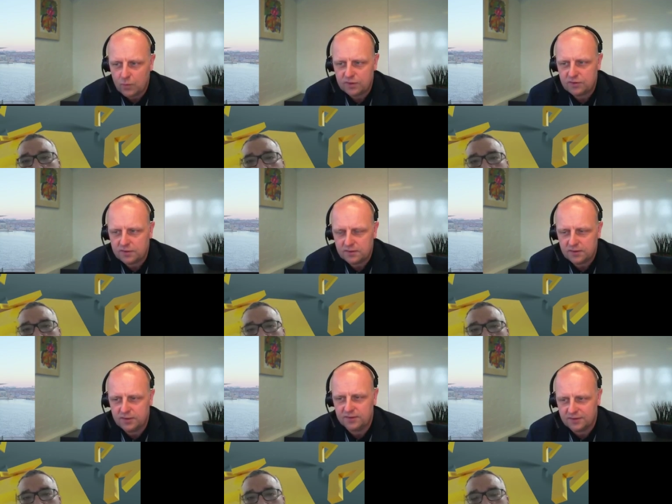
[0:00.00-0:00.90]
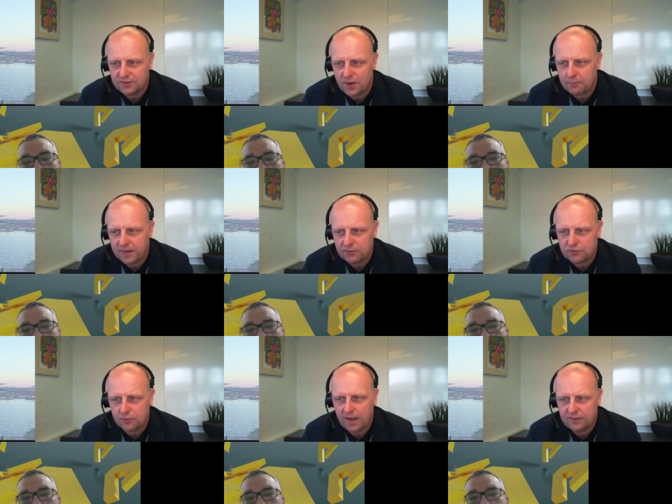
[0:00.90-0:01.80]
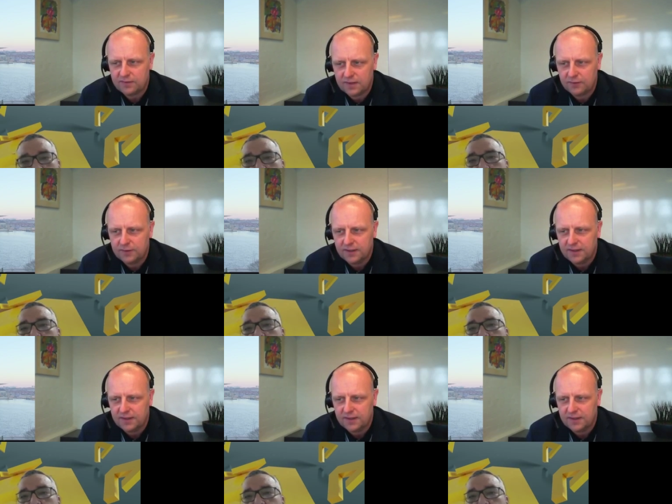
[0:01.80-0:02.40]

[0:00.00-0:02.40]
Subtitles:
which compared to last year